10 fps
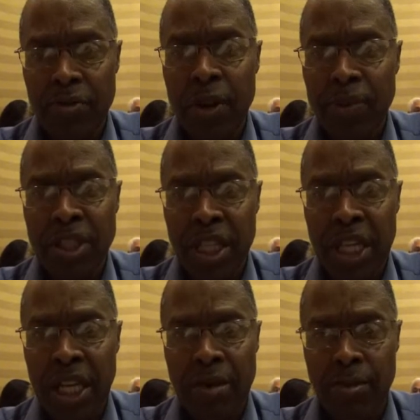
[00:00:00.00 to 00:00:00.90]

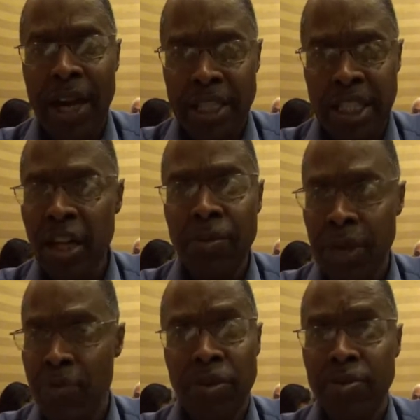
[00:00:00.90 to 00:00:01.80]
representing myself,
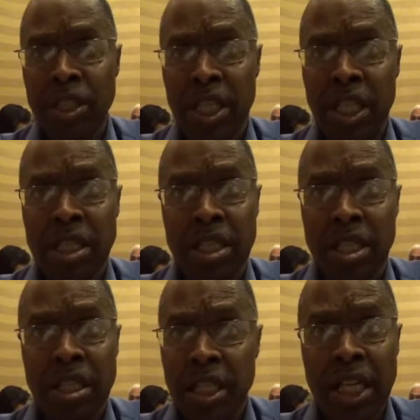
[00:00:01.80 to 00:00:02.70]
but I'm representing
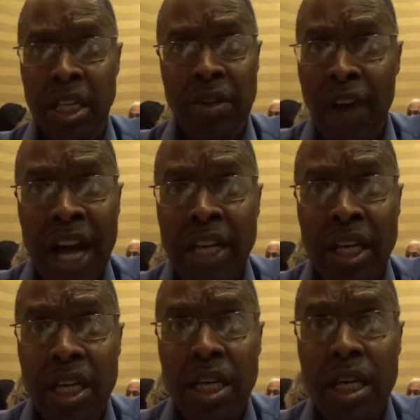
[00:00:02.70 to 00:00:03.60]
the state of Nevada.